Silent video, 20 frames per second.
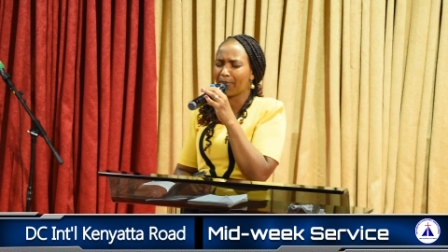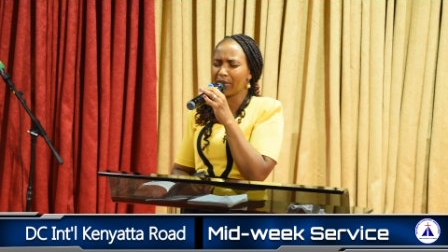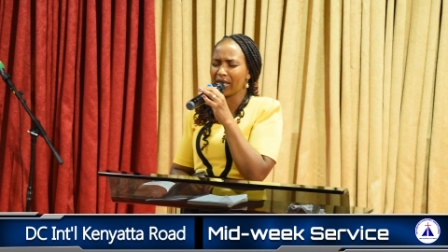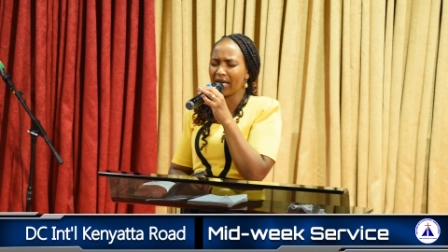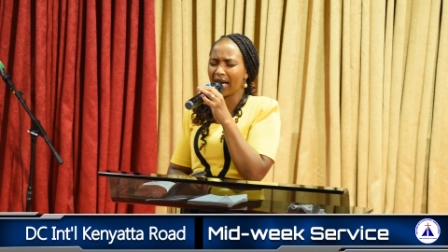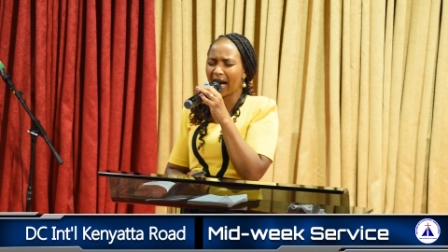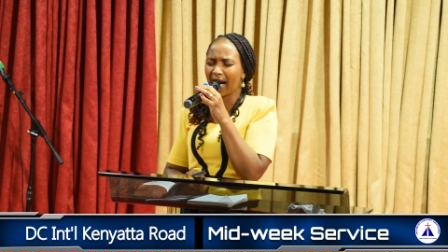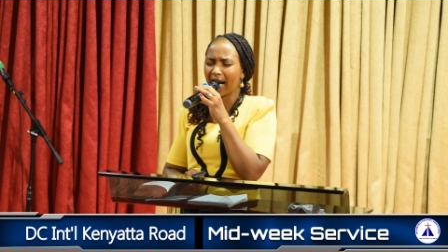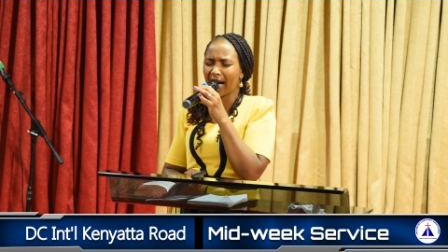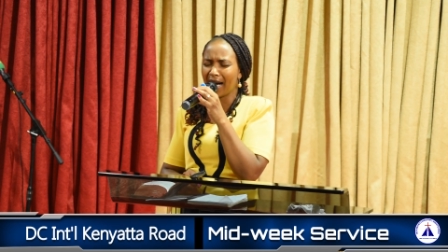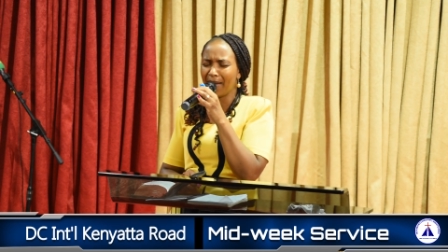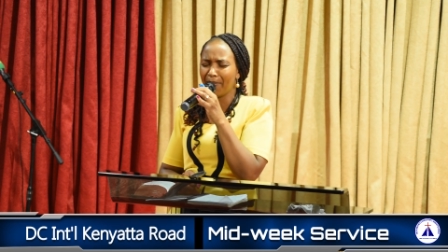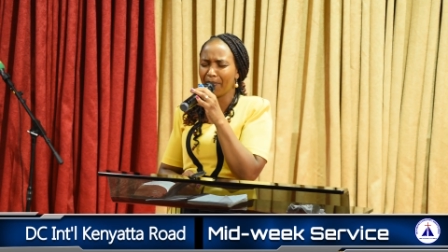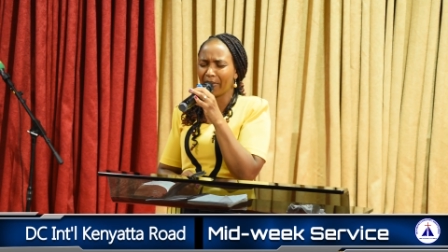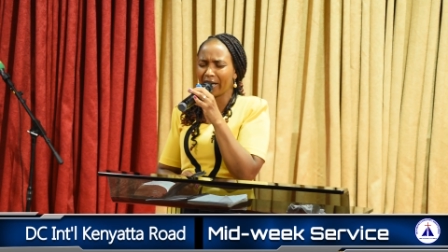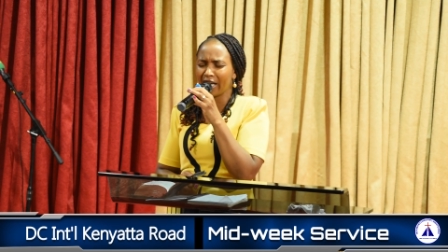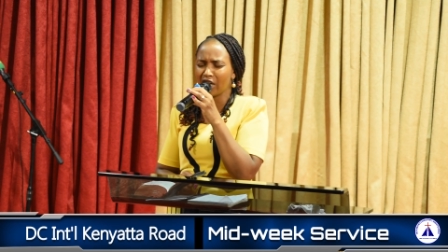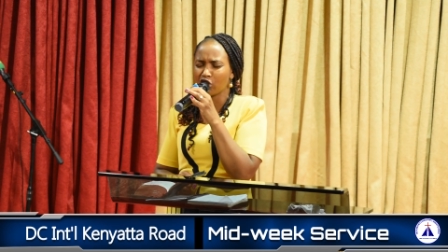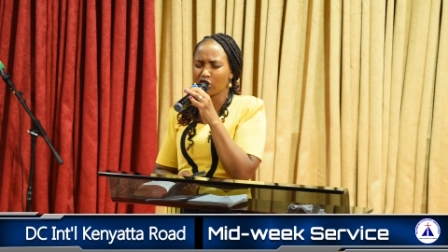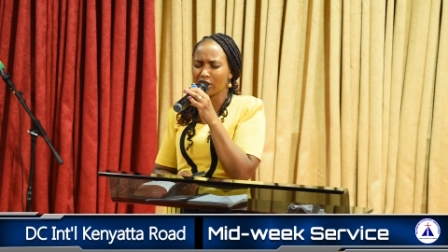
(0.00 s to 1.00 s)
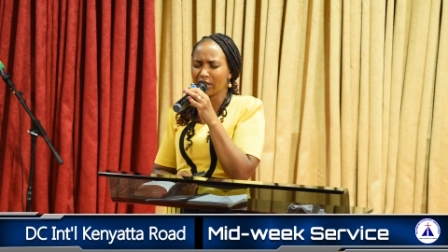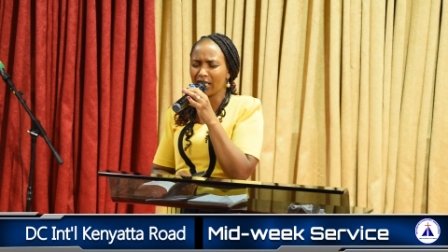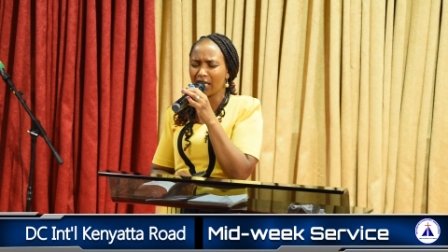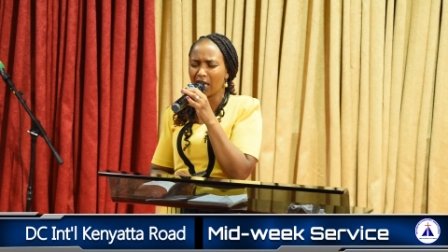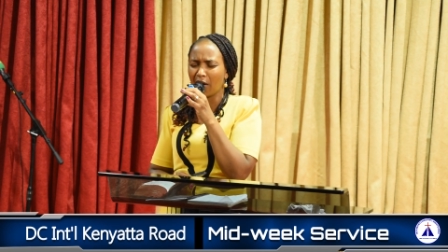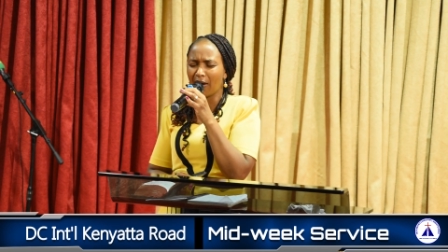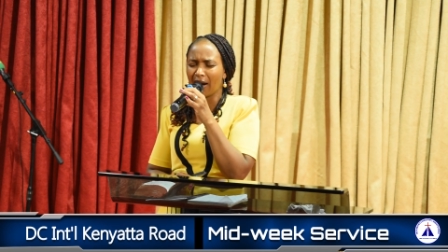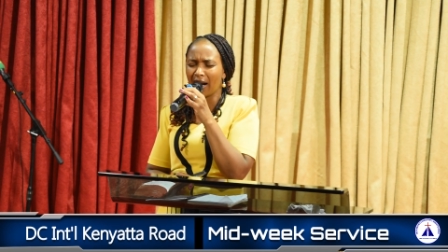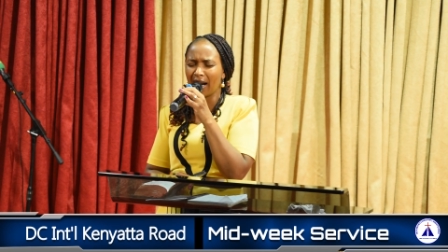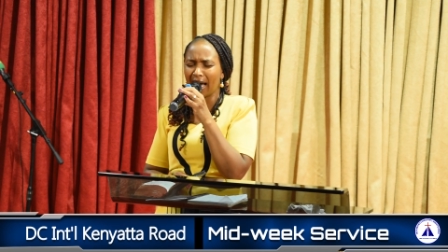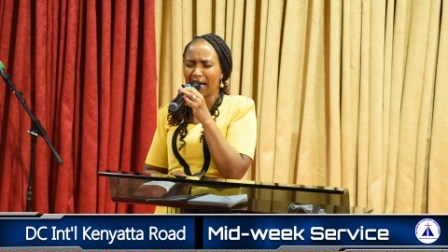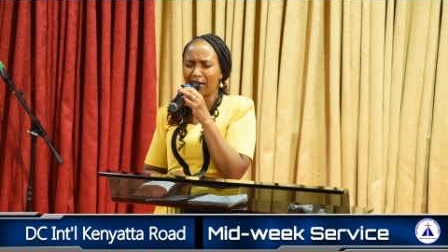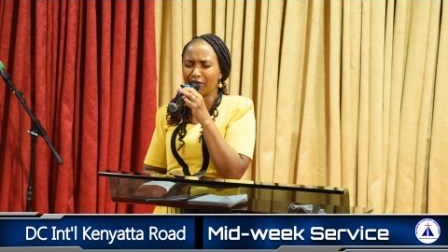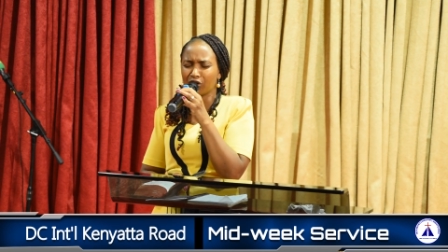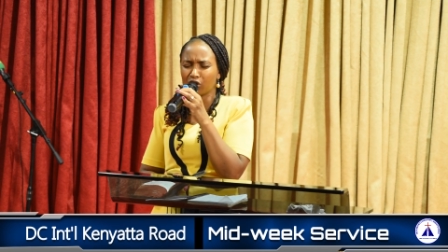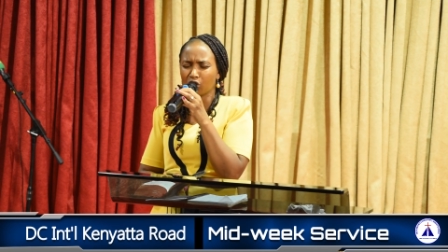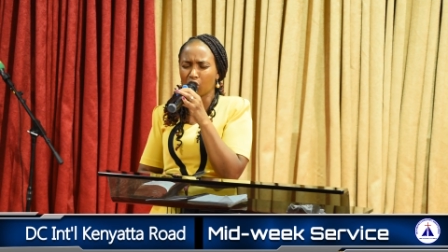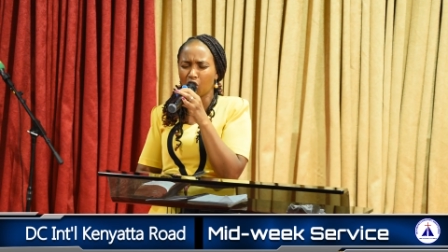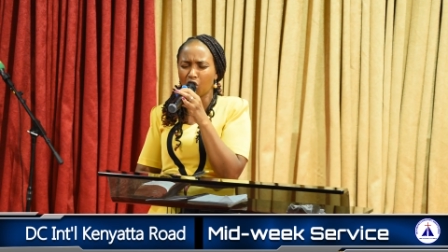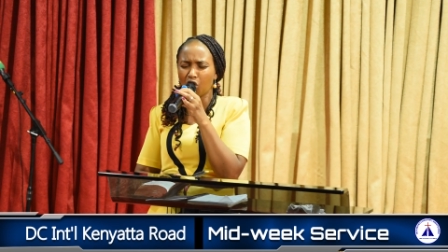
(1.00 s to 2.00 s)
be accomplished in our
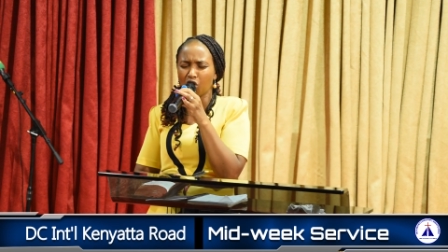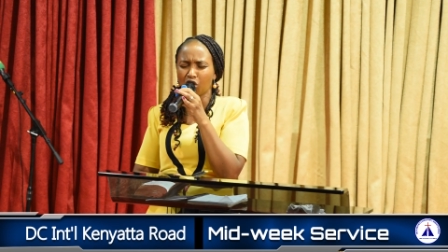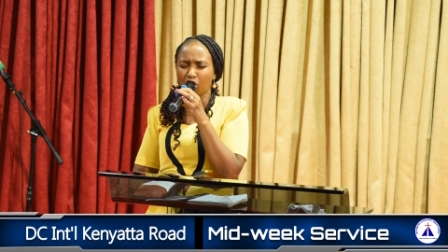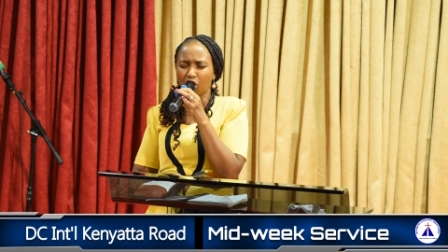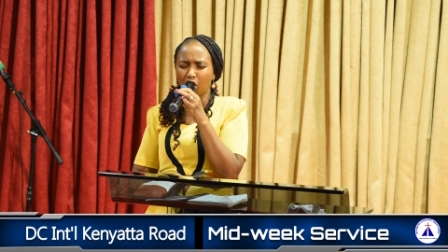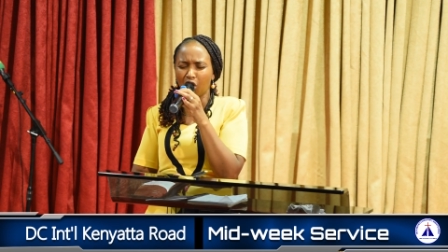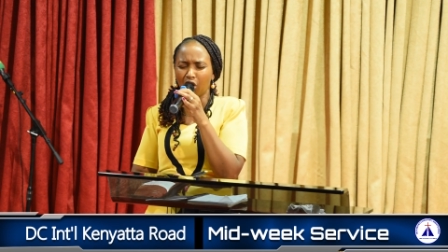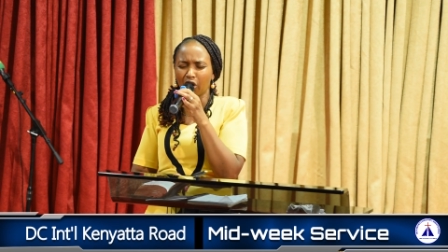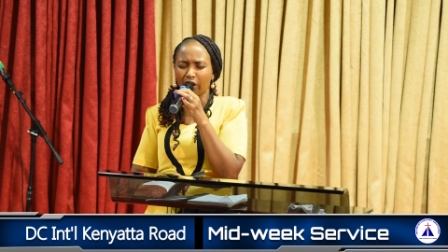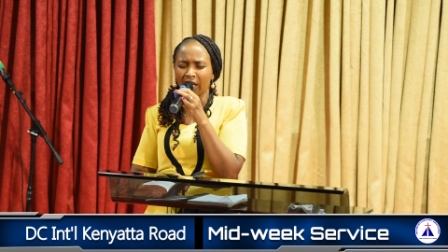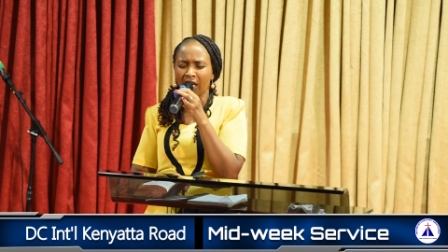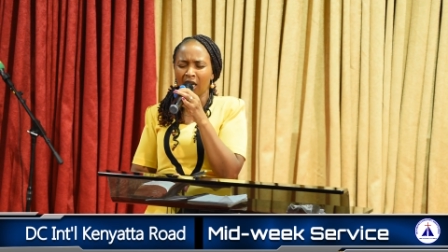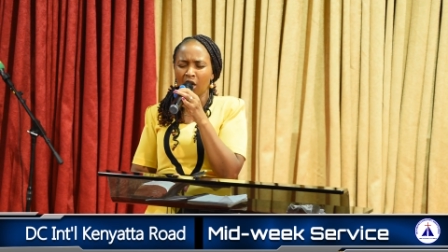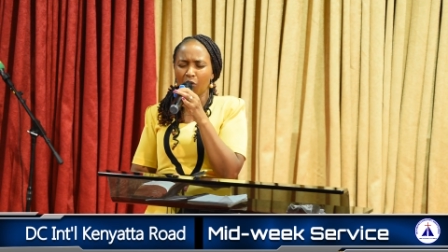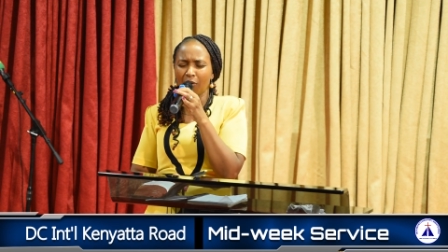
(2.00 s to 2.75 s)
lives, oh God.